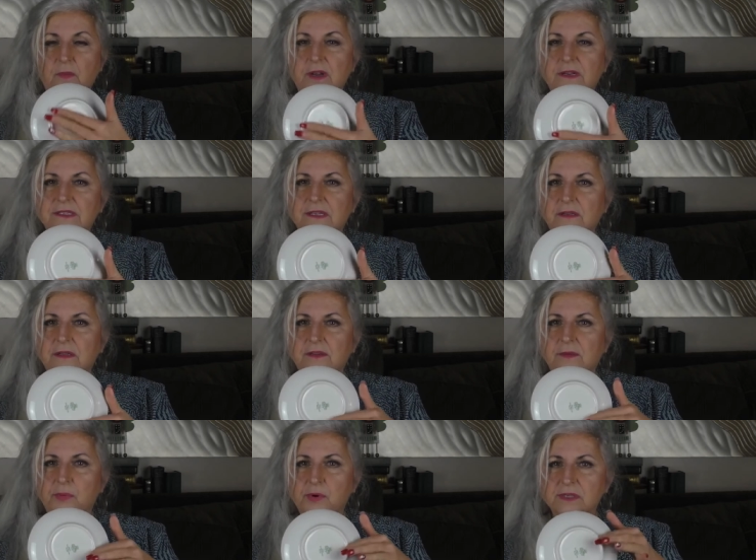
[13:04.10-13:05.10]
where
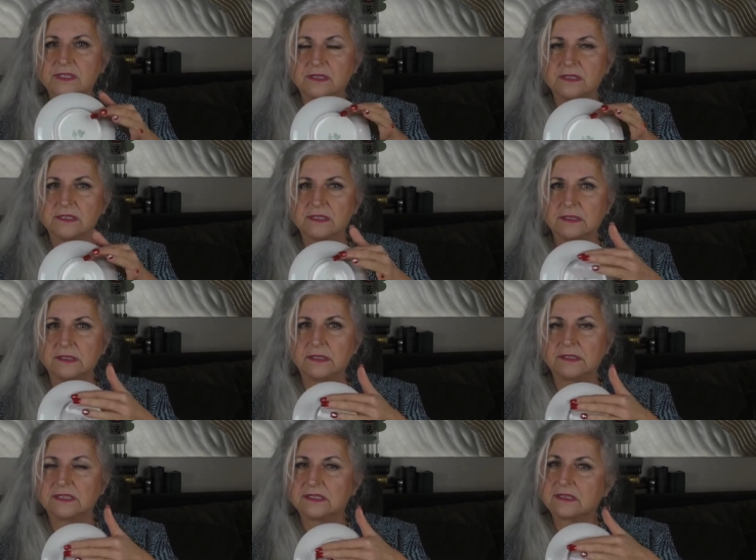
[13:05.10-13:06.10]
the porcelain's a
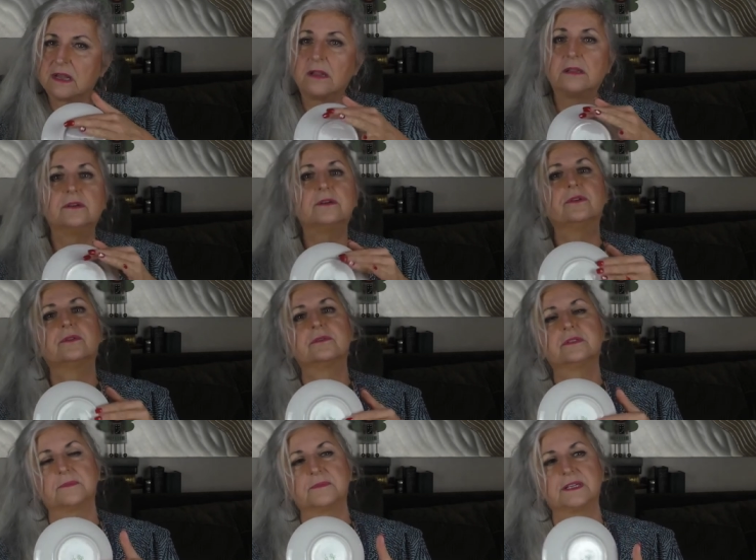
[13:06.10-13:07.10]
little discolored or
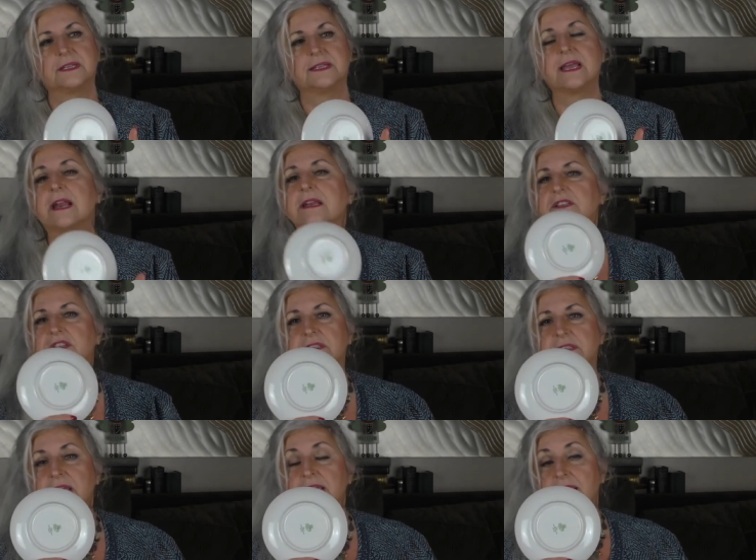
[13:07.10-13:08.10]
something like that,
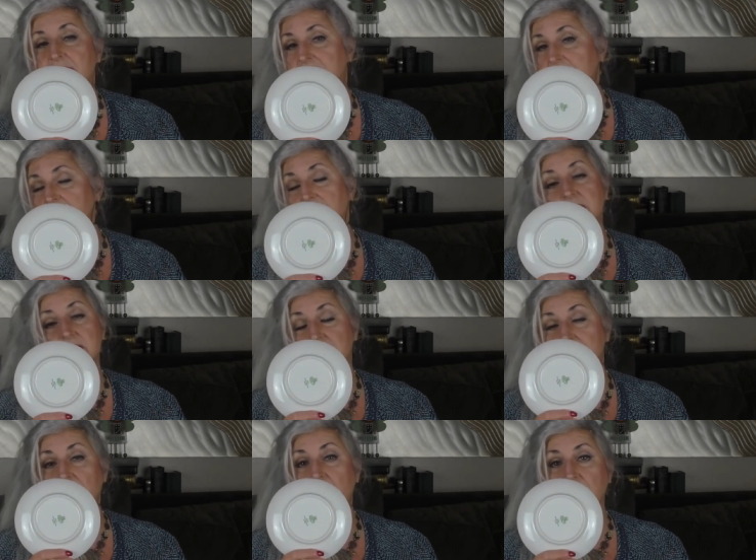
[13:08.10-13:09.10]
it's just a
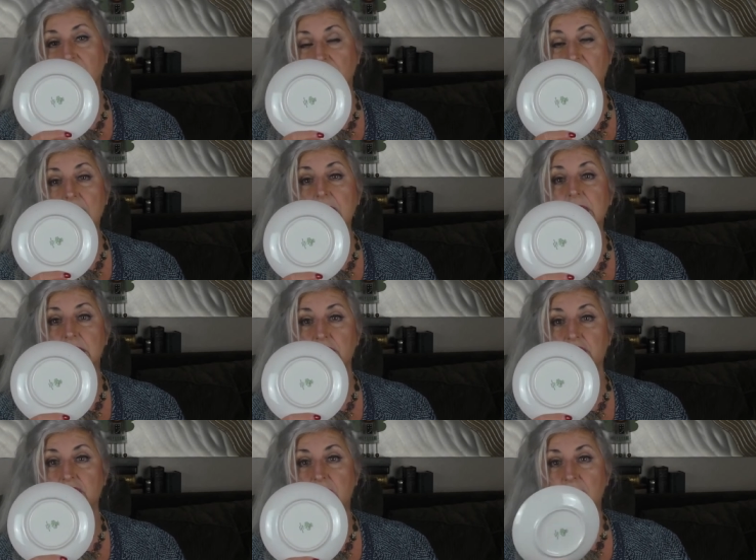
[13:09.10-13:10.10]
sign of
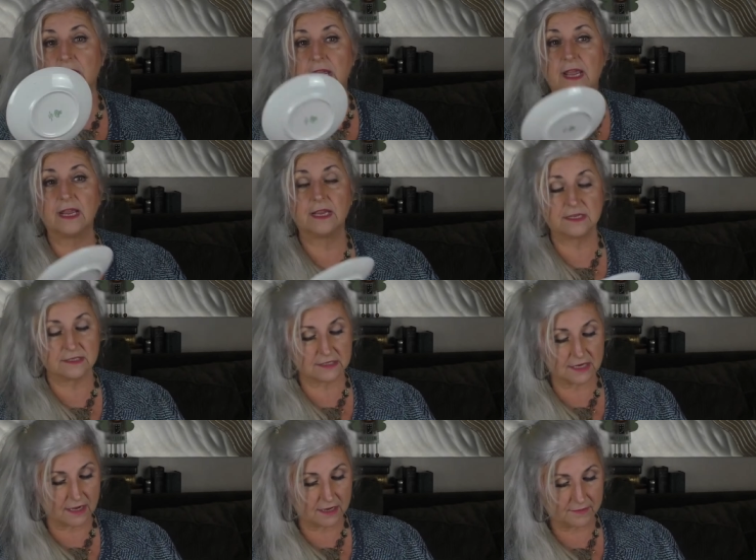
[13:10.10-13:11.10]
age. And
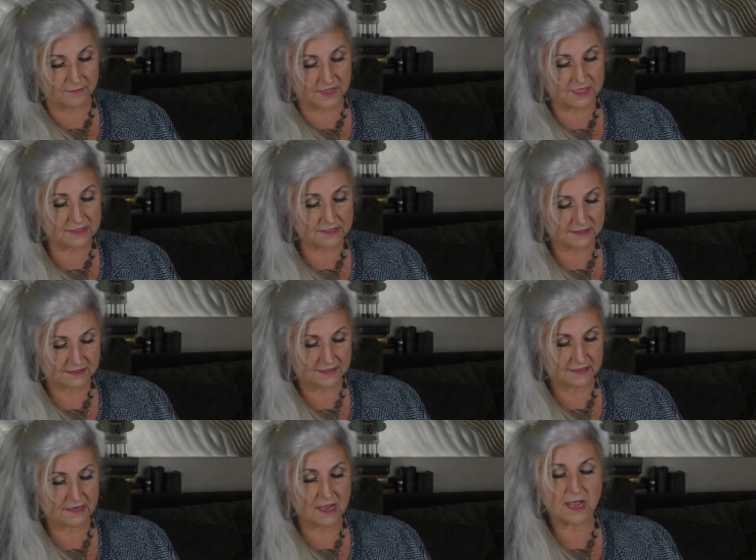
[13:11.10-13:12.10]
this
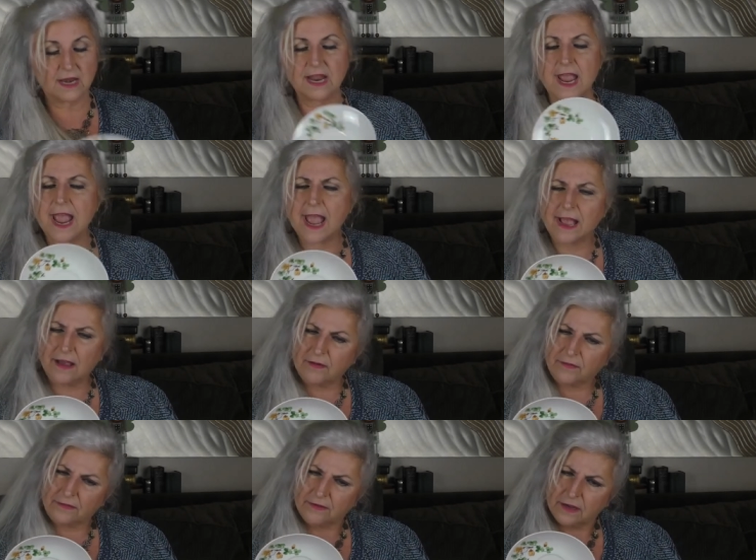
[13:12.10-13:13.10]
did not
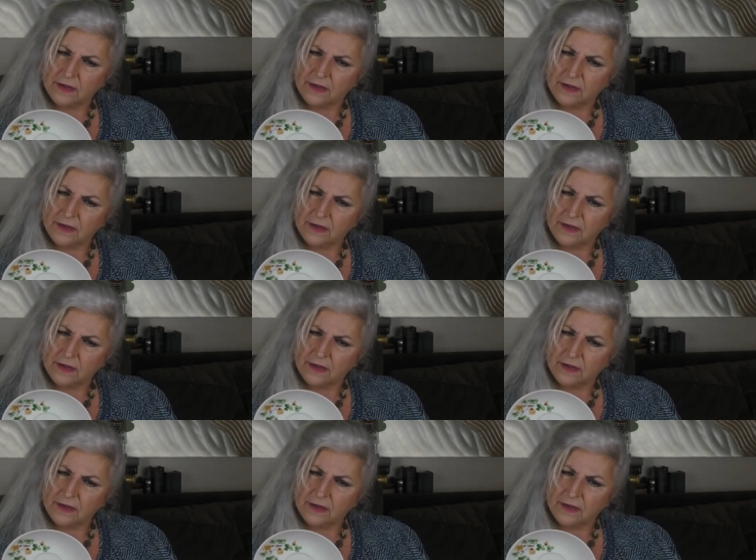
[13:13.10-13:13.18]
have